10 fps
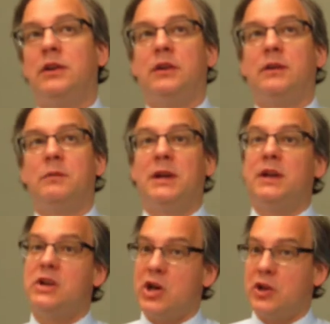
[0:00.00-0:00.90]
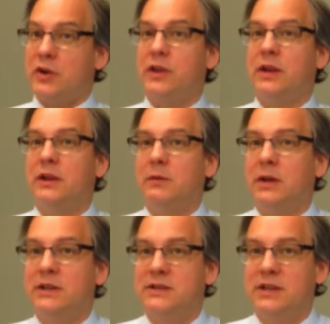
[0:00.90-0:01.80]
you know, that would be another thing that we
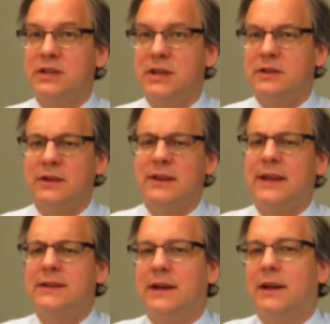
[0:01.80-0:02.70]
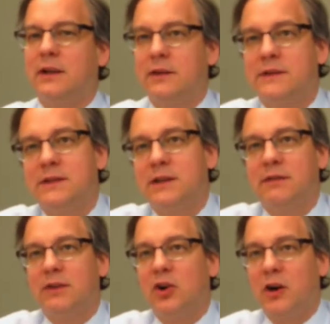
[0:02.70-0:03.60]
could suggest, although that diet looks
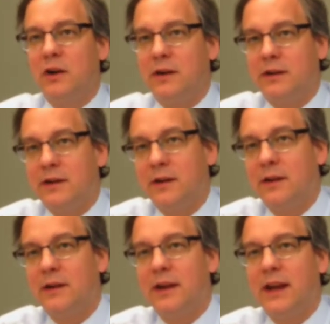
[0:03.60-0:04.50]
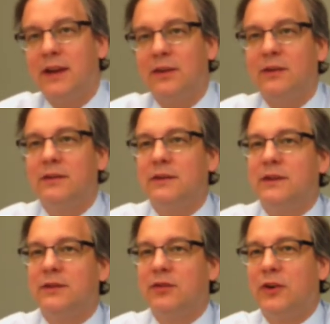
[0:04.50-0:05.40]
even harder to handle.
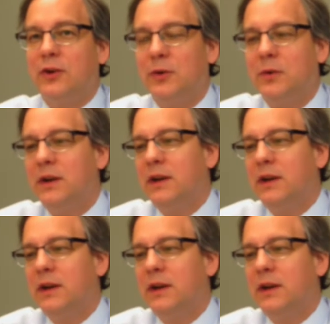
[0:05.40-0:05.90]
So,